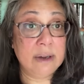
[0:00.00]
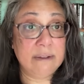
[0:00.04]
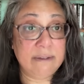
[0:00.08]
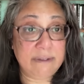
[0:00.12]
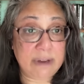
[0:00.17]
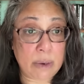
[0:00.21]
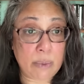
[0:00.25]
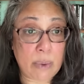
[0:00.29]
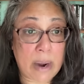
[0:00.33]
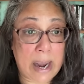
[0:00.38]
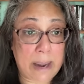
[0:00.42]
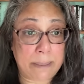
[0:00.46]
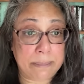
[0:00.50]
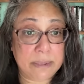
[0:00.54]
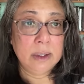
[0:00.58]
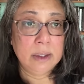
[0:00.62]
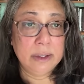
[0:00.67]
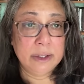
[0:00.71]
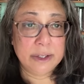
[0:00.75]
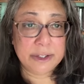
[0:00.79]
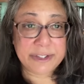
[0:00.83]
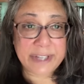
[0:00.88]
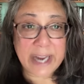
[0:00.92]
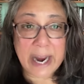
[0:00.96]
VWAP.
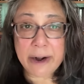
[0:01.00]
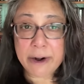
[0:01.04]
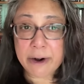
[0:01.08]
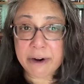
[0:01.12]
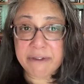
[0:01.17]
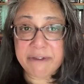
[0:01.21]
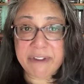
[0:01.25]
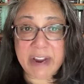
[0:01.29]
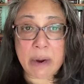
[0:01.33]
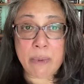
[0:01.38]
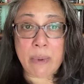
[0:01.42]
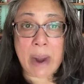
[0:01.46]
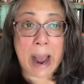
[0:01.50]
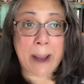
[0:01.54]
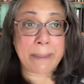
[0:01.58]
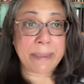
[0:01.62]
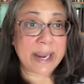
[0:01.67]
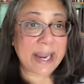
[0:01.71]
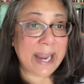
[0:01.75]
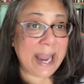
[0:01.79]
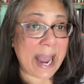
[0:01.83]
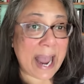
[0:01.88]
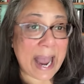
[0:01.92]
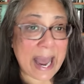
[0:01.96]
The standard VWAP
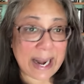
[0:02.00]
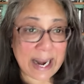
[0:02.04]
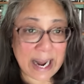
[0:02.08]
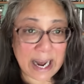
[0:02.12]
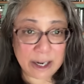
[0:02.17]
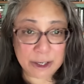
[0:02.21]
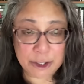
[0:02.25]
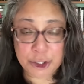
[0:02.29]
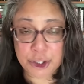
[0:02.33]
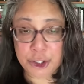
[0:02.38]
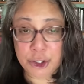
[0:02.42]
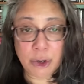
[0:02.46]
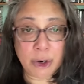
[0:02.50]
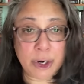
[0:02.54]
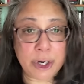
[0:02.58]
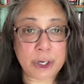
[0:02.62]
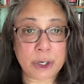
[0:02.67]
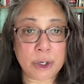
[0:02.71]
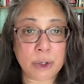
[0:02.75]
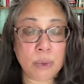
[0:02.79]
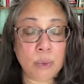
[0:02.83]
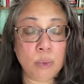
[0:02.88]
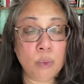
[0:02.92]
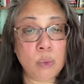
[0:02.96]
cannot show
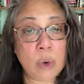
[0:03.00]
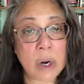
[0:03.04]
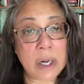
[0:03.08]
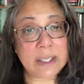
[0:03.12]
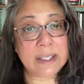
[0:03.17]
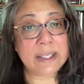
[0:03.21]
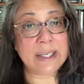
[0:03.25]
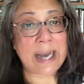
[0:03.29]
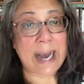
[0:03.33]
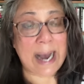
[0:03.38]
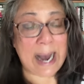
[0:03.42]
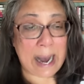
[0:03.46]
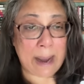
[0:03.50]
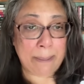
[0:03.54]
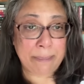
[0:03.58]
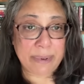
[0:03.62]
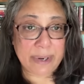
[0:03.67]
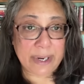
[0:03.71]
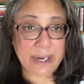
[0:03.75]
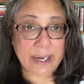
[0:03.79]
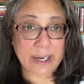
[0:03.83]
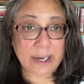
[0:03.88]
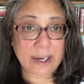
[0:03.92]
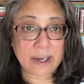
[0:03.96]
you what's
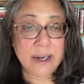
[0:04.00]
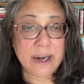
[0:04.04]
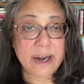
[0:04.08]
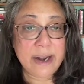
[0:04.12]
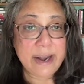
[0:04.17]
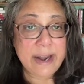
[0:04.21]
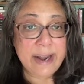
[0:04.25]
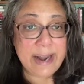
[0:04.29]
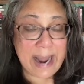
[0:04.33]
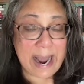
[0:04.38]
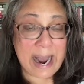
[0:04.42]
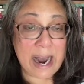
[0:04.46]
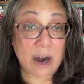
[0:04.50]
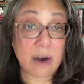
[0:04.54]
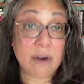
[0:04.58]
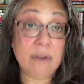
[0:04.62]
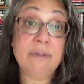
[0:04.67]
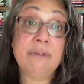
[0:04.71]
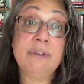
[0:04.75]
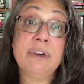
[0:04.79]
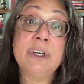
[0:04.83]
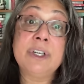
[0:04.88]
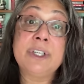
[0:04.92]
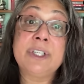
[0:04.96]
happening now
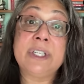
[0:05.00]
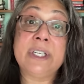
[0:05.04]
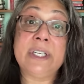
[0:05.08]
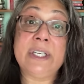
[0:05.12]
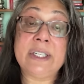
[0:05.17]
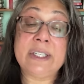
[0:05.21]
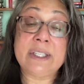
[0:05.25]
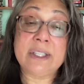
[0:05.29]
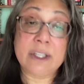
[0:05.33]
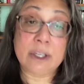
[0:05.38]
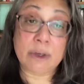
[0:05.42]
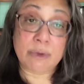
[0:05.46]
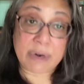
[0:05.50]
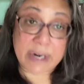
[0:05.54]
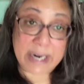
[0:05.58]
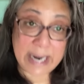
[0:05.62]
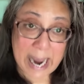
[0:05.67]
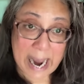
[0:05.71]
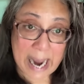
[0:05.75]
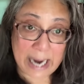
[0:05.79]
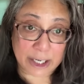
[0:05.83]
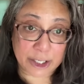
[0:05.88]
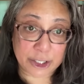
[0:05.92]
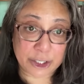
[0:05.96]
versus the
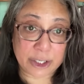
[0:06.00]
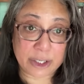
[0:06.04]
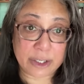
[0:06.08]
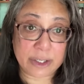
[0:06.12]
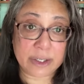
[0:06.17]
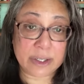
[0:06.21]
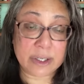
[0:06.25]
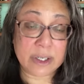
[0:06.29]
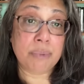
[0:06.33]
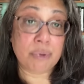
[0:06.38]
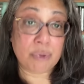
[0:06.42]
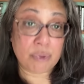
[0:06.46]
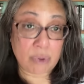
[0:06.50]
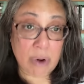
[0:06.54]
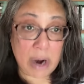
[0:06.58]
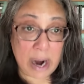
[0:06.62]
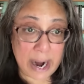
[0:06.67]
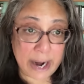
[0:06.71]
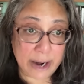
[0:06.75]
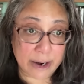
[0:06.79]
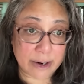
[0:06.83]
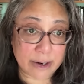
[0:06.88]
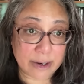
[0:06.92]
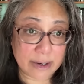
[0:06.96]
reactions
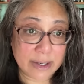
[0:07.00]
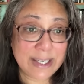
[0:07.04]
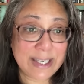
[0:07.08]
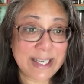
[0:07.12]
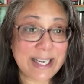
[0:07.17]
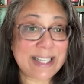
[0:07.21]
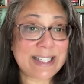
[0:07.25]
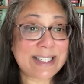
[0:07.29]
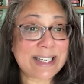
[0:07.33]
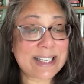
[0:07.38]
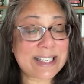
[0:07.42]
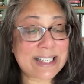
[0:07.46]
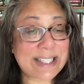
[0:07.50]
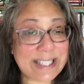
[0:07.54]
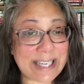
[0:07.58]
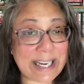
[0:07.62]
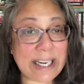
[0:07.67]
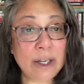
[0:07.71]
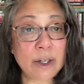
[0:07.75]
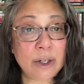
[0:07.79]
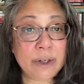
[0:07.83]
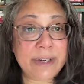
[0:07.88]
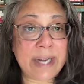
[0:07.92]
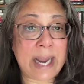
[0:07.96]
prior. It's a
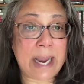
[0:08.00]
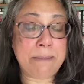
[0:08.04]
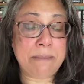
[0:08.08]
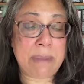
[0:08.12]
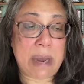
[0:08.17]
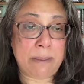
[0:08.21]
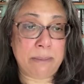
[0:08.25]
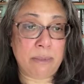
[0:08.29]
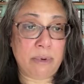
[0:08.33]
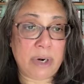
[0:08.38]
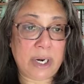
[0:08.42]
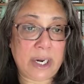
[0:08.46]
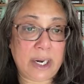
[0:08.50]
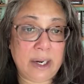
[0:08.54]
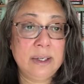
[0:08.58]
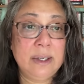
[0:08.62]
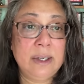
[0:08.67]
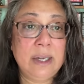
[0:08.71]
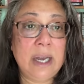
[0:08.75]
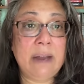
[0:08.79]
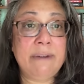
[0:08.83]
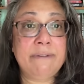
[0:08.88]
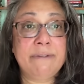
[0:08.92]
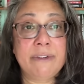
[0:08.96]
single day memory.
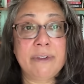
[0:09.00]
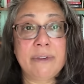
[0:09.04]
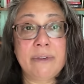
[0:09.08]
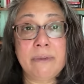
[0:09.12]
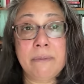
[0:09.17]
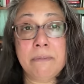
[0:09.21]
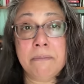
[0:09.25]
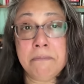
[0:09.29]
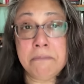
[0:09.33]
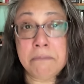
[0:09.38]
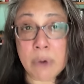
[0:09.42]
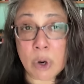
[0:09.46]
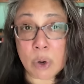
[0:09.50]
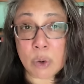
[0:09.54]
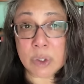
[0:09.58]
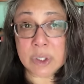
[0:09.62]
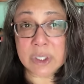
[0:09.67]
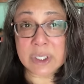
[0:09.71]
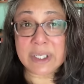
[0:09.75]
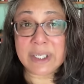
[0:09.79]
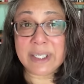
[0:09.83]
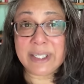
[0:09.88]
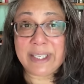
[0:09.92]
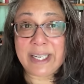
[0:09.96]
And for
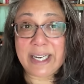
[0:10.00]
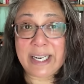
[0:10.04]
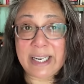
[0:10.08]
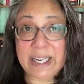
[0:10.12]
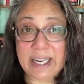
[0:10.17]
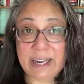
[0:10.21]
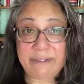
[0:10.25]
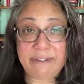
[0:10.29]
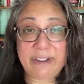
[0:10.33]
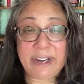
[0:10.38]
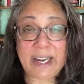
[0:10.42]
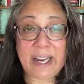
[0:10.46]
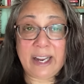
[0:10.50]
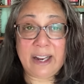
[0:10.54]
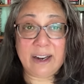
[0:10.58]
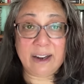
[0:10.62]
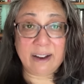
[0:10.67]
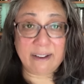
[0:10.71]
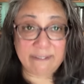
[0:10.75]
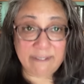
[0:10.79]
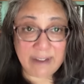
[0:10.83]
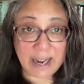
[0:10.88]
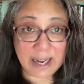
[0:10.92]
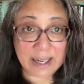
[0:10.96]
most significant
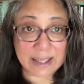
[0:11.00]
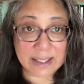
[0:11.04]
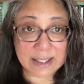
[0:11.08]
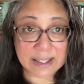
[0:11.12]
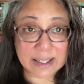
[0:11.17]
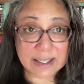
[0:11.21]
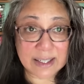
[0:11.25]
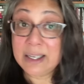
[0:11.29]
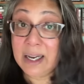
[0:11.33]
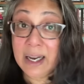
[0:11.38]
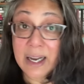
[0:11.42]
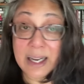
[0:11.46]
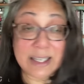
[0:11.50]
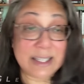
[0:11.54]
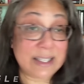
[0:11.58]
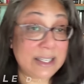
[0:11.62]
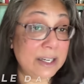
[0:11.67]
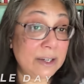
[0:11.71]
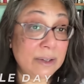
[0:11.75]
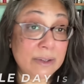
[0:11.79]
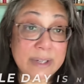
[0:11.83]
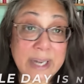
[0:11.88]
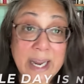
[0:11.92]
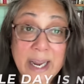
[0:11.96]
events, a
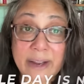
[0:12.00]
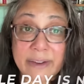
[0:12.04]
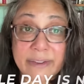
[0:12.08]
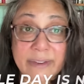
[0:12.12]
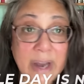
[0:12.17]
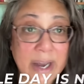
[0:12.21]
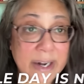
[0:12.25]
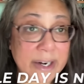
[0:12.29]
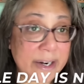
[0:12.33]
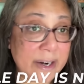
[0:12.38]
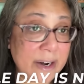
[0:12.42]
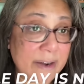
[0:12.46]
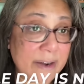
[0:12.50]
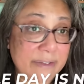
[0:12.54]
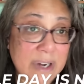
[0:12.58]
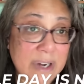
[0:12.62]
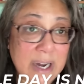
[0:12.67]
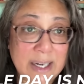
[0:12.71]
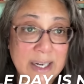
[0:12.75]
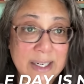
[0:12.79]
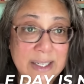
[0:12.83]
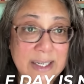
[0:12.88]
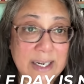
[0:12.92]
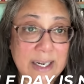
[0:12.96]
single day is not enough
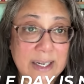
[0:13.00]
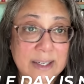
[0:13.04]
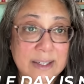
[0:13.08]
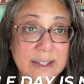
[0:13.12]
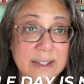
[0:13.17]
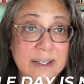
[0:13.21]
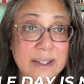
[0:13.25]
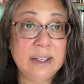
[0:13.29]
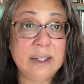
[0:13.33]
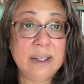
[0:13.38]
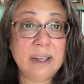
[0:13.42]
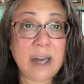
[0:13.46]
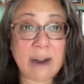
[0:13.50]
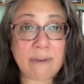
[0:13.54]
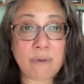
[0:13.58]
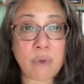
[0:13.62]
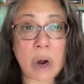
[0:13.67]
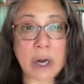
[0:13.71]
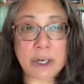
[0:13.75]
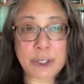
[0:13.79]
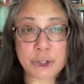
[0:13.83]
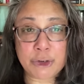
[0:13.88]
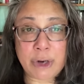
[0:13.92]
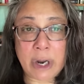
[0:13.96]
context. I've
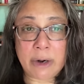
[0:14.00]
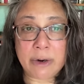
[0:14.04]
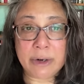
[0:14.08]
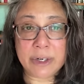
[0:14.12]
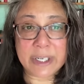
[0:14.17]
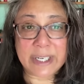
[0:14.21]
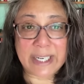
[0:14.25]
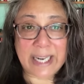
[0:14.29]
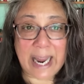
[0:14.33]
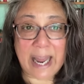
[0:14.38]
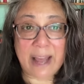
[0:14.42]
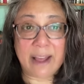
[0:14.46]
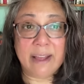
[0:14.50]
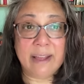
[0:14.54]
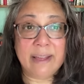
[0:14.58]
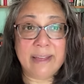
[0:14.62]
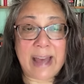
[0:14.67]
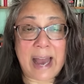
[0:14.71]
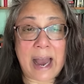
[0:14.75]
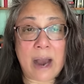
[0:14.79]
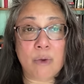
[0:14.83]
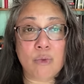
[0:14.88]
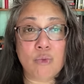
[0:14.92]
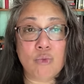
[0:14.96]
watched traders get
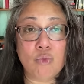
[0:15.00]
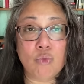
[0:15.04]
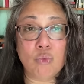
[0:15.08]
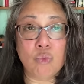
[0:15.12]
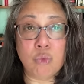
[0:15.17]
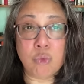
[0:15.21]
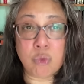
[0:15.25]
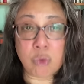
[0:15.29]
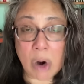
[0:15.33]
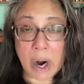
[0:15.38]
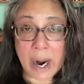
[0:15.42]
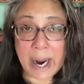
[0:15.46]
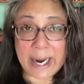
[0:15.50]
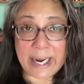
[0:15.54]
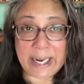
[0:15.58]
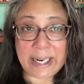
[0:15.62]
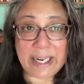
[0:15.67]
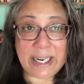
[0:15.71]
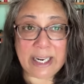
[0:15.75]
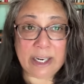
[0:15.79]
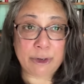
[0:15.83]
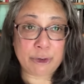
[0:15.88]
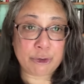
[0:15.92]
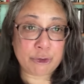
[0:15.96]
that right
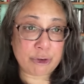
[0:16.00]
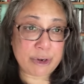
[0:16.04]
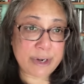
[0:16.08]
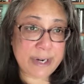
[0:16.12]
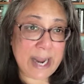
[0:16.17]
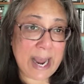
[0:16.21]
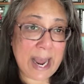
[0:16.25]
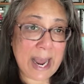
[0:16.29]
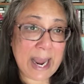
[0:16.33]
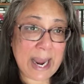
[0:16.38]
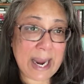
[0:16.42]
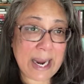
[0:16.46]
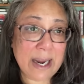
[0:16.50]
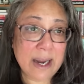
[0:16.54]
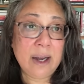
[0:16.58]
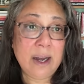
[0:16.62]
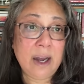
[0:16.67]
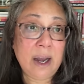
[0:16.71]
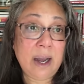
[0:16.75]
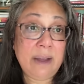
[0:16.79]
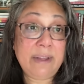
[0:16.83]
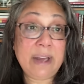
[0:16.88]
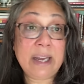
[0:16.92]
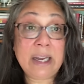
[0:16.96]
intraday
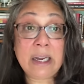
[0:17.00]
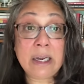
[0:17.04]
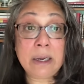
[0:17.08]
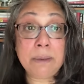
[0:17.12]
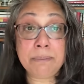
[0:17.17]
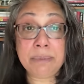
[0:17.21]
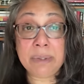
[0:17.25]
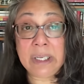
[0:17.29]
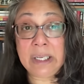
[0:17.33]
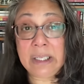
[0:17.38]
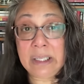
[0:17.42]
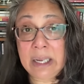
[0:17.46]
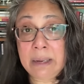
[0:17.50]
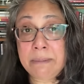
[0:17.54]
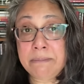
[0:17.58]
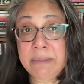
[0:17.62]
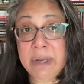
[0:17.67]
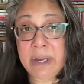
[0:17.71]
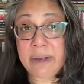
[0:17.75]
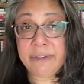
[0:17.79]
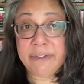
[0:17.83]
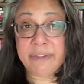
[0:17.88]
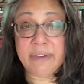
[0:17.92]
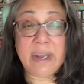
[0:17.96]
and then completely
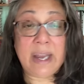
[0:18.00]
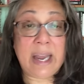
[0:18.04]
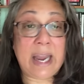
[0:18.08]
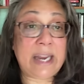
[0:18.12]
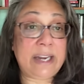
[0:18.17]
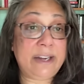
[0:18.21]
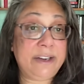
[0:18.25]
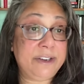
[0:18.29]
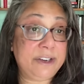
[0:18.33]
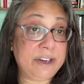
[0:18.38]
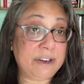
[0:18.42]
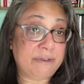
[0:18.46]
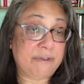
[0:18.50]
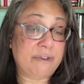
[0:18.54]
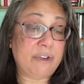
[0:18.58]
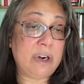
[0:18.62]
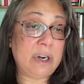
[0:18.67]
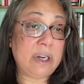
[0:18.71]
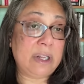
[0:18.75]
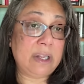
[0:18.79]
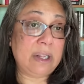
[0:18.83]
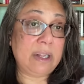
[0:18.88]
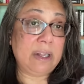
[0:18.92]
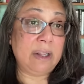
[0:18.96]
miss a different
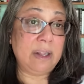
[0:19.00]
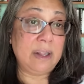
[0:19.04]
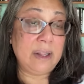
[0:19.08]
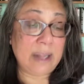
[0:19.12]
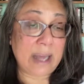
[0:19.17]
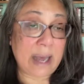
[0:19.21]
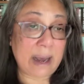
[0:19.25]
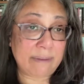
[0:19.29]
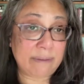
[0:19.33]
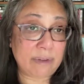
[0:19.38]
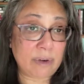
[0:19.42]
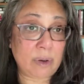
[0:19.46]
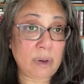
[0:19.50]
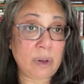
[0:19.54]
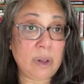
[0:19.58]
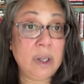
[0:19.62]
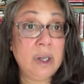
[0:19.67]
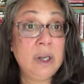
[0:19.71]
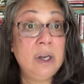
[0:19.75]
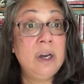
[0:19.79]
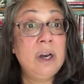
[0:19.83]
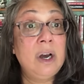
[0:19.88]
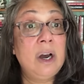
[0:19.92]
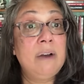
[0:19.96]
level
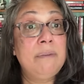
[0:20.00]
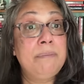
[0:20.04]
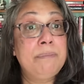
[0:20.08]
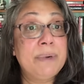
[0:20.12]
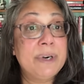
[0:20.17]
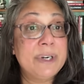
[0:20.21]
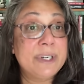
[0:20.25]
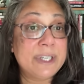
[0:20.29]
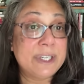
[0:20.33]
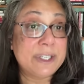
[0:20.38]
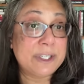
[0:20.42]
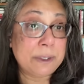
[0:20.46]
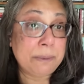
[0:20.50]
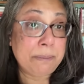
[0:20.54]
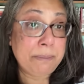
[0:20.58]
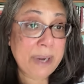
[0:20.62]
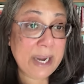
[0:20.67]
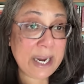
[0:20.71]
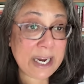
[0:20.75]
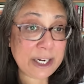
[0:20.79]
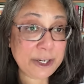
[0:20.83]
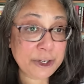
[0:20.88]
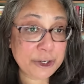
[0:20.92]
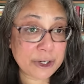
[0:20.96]
of
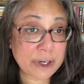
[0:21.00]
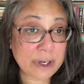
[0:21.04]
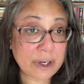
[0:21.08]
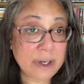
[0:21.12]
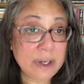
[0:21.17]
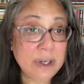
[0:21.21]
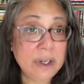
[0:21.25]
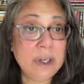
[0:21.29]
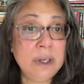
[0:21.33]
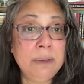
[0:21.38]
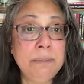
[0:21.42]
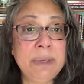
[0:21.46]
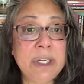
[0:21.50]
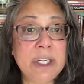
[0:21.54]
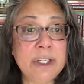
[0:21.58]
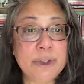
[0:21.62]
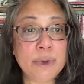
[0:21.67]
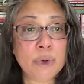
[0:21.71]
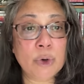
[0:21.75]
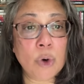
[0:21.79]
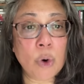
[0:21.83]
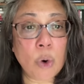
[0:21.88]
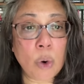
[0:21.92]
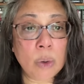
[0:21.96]
participation because
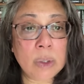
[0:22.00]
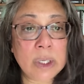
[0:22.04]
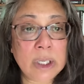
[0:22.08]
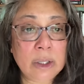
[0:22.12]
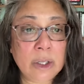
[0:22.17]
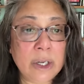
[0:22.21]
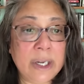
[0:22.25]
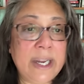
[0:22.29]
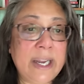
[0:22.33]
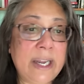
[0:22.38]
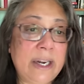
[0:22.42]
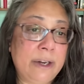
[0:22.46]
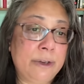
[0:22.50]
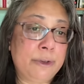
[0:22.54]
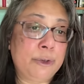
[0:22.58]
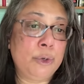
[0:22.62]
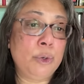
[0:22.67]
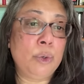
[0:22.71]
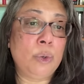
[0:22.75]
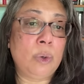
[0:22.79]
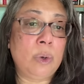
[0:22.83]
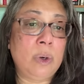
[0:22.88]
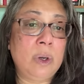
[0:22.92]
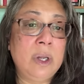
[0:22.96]
they're only looking at a
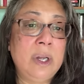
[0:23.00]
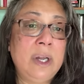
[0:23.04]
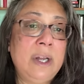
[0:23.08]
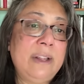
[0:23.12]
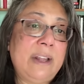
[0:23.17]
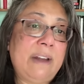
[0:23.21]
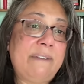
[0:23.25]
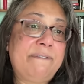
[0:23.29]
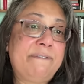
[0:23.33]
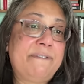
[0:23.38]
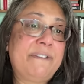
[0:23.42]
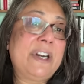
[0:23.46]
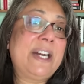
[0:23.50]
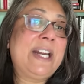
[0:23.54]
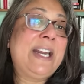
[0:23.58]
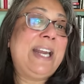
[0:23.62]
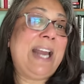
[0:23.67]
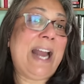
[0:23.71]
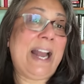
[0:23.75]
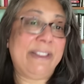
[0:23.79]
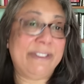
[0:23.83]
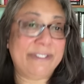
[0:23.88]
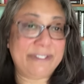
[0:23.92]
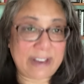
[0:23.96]
tool that
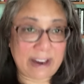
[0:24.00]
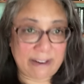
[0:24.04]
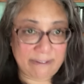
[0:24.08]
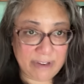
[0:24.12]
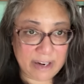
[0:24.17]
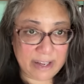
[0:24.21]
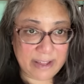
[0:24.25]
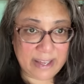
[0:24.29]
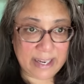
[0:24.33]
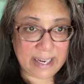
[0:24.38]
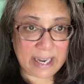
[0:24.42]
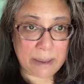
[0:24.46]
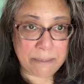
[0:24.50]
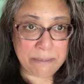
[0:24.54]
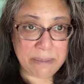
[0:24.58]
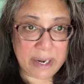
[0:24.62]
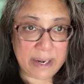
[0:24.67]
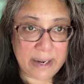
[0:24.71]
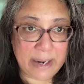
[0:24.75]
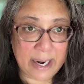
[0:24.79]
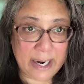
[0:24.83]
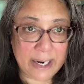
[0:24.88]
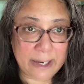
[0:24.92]
forgets everything at midnight.